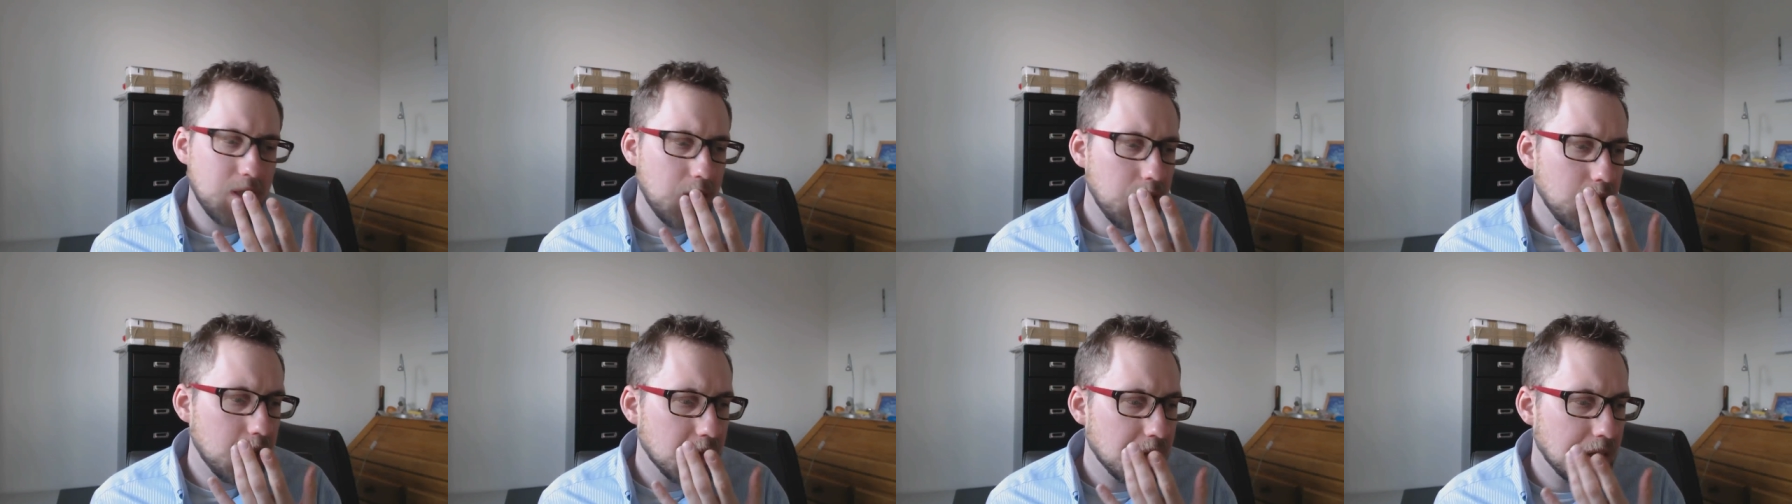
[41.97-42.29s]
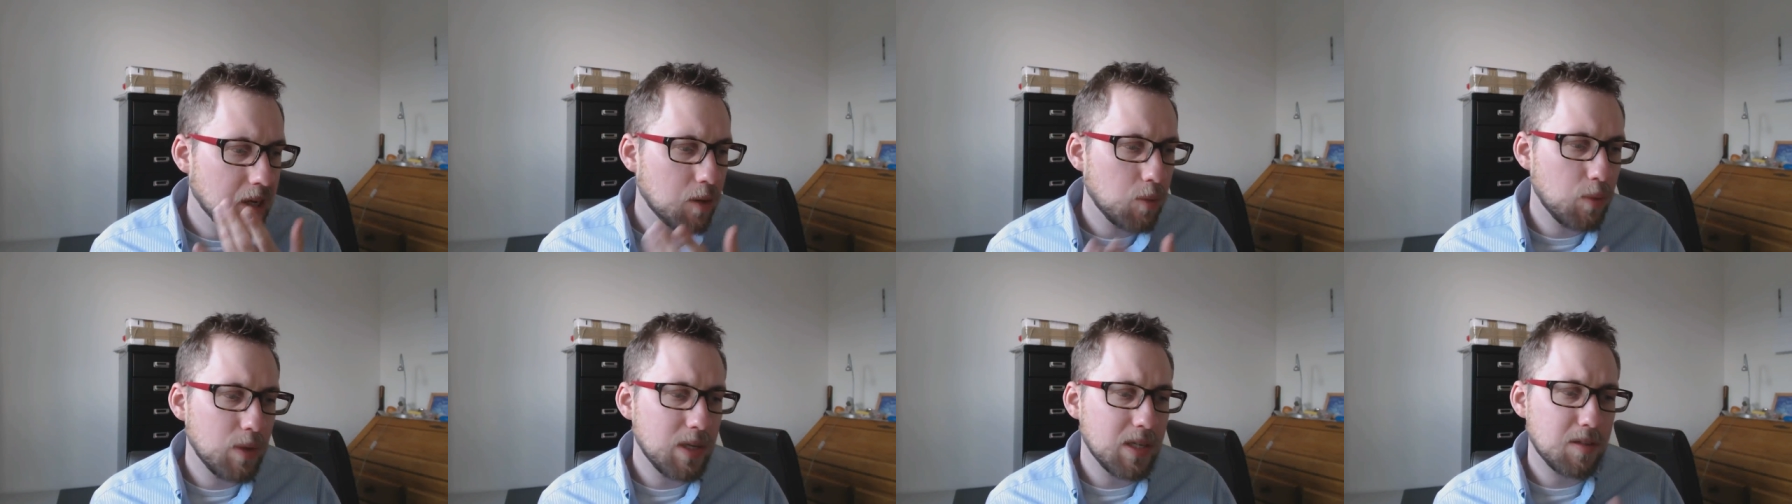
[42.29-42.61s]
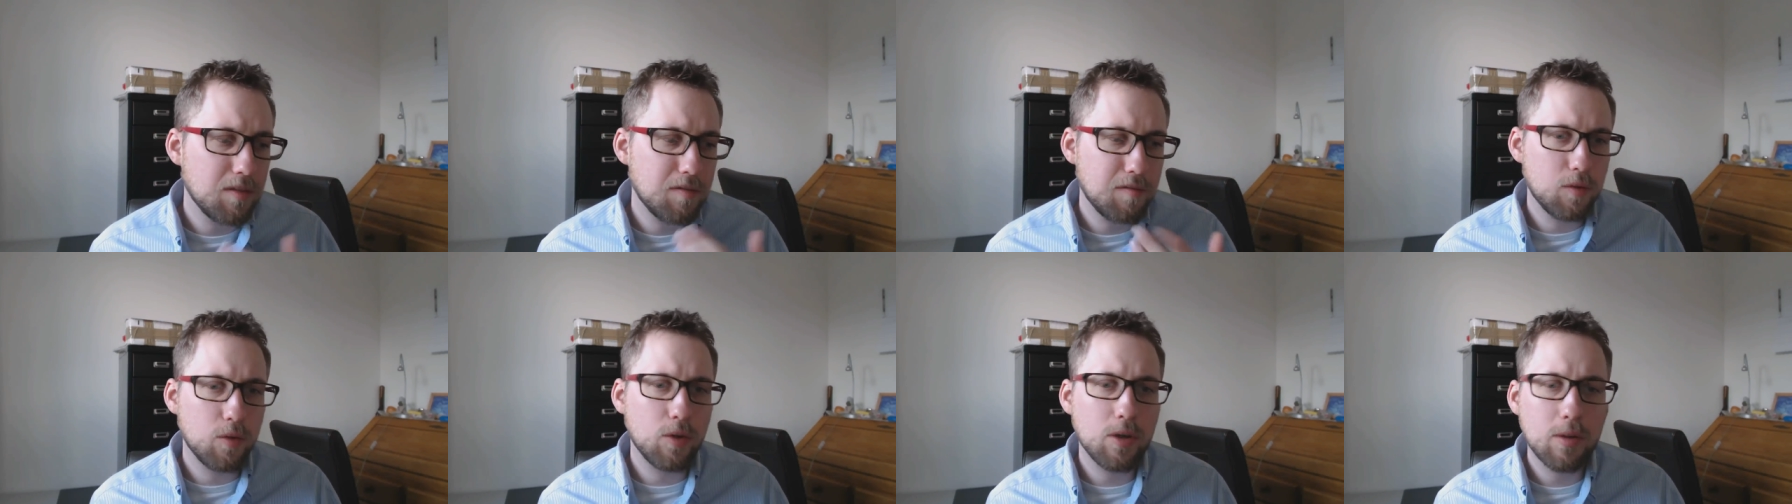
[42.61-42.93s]
taking and I went
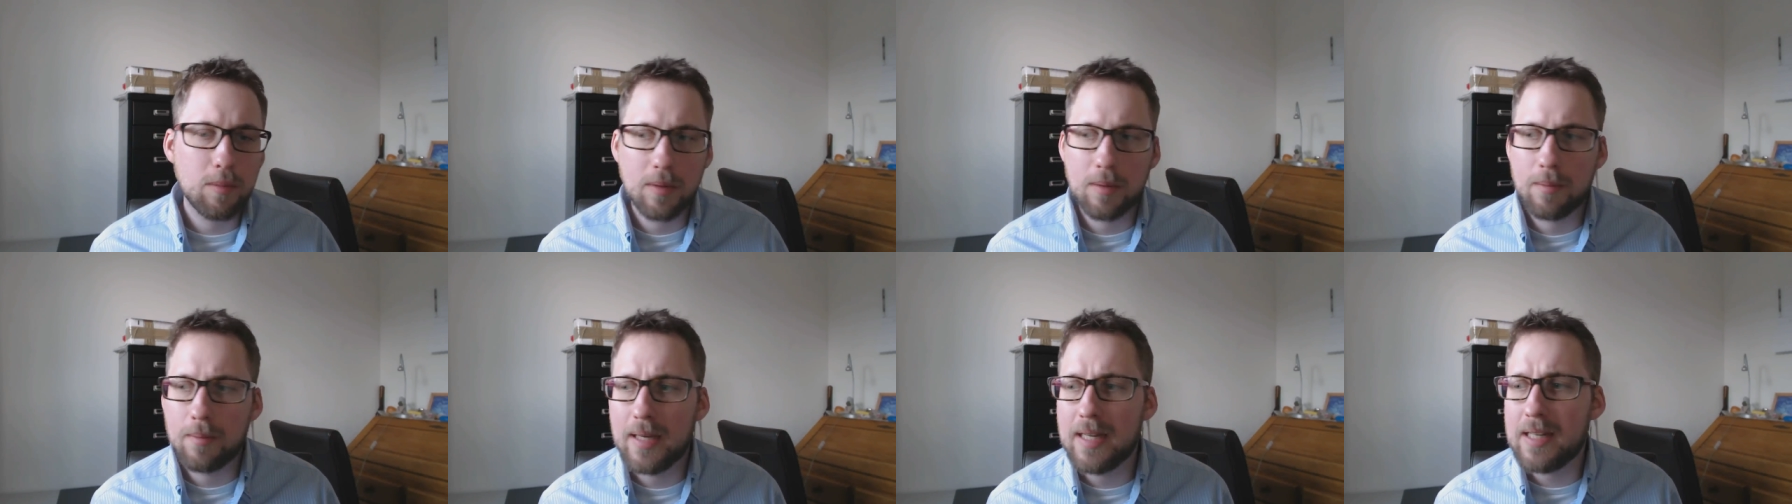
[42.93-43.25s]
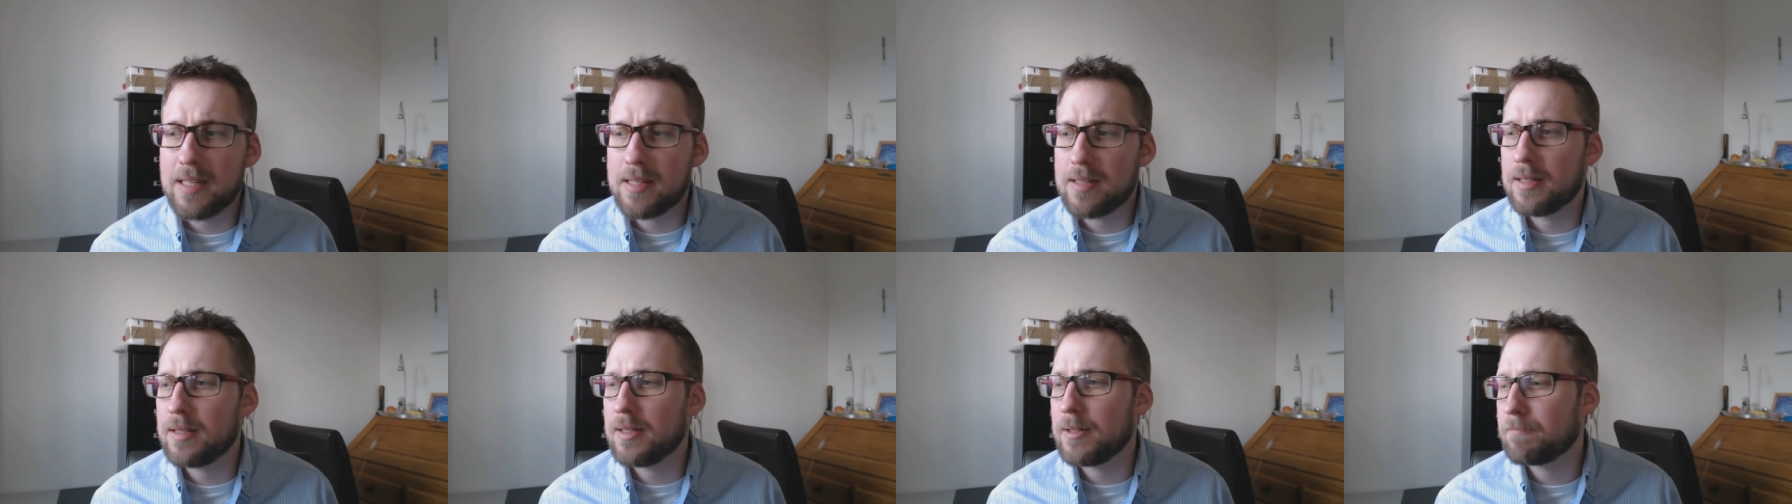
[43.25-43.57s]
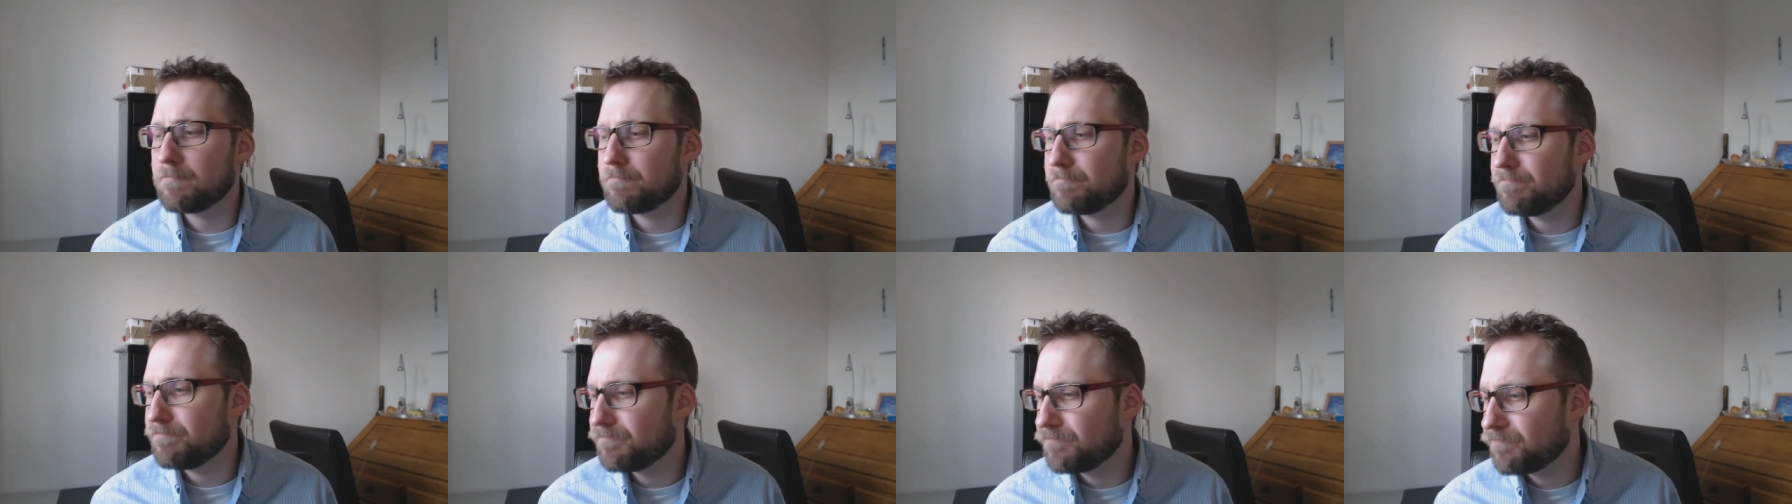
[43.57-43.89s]
to Fortnum and Mason